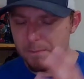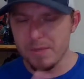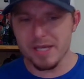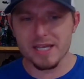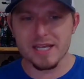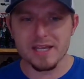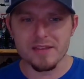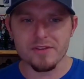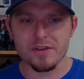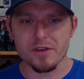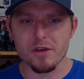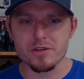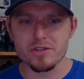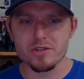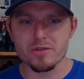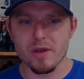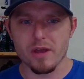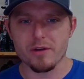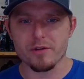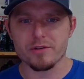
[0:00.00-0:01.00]
big in the
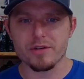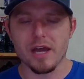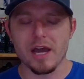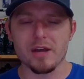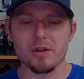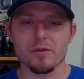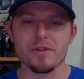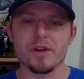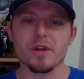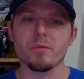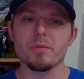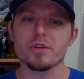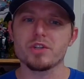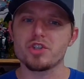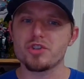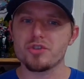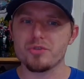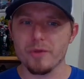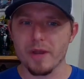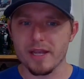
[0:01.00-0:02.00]
Ghost Rider title, and then it went
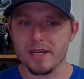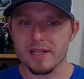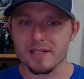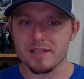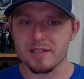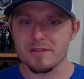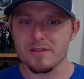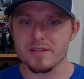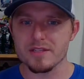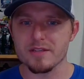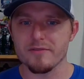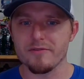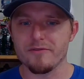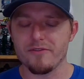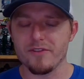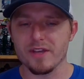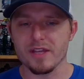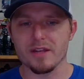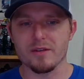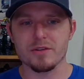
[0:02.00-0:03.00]
straight into this
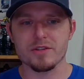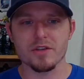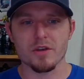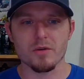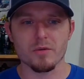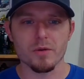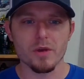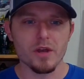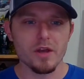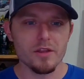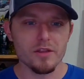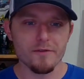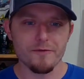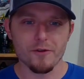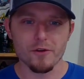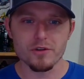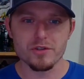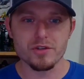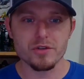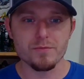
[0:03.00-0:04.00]
event. So the
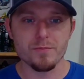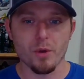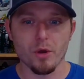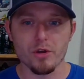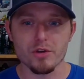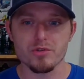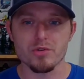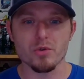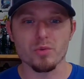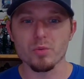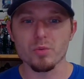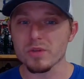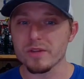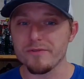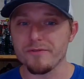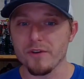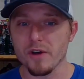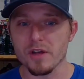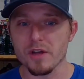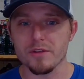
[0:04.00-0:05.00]
first two parts are really
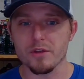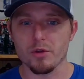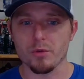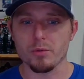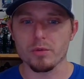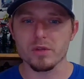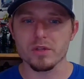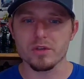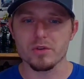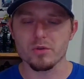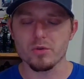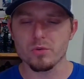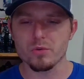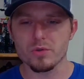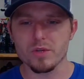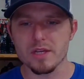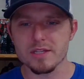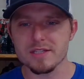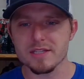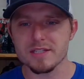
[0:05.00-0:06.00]
fun. They're really cool.
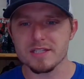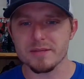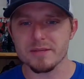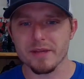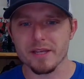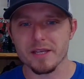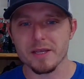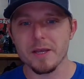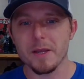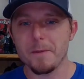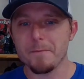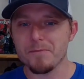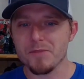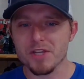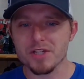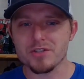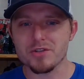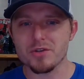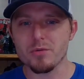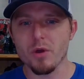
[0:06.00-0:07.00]
It doesn't seem like
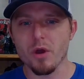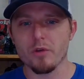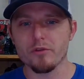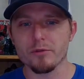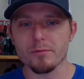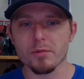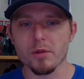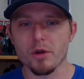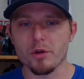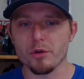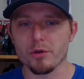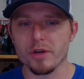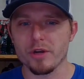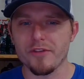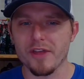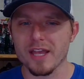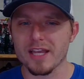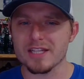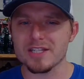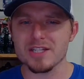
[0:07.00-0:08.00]
it's too overblown or
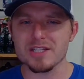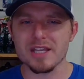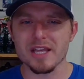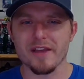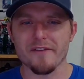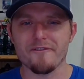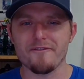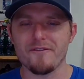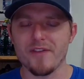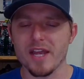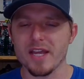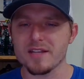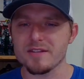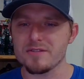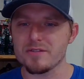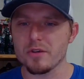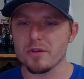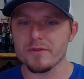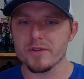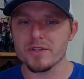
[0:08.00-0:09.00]
anything. It's just like a fan
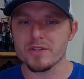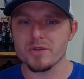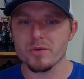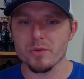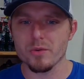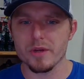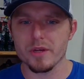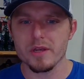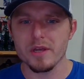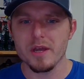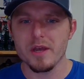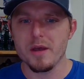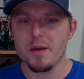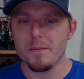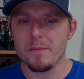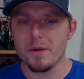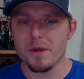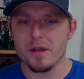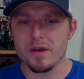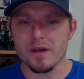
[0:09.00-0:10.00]
service story.
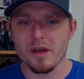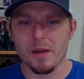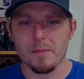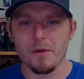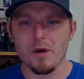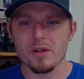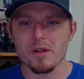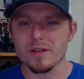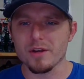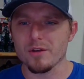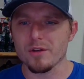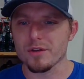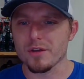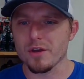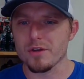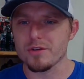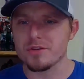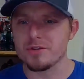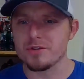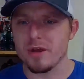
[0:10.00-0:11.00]
But uh, I'm all in on
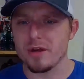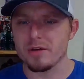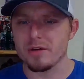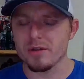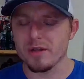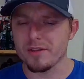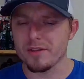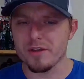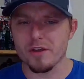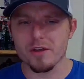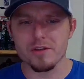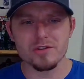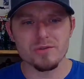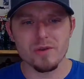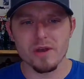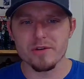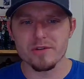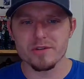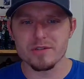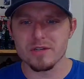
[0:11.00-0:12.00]
Ghost Rider. Like the Ghost
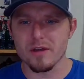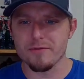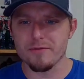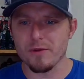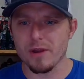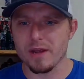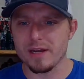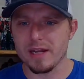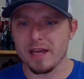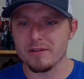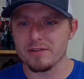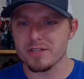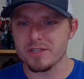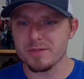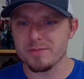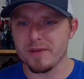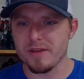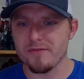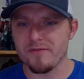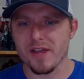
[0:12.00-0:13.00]
Rider stuff right now has
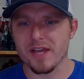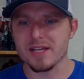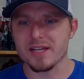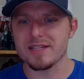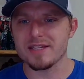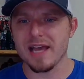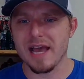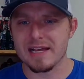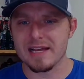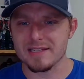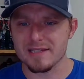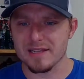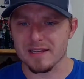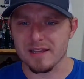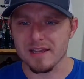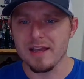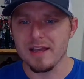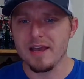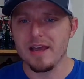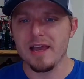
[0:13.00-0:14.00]
just been fantastic.
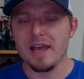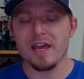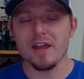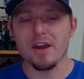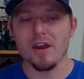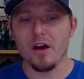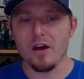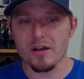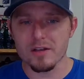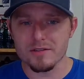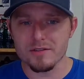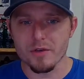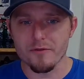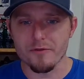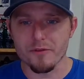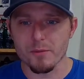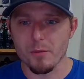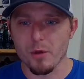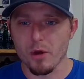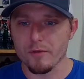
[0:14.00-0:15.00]
And also
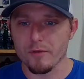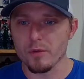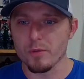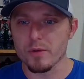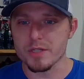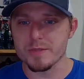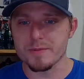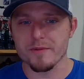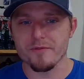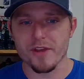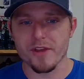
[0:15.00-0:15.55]
for Marvel, what's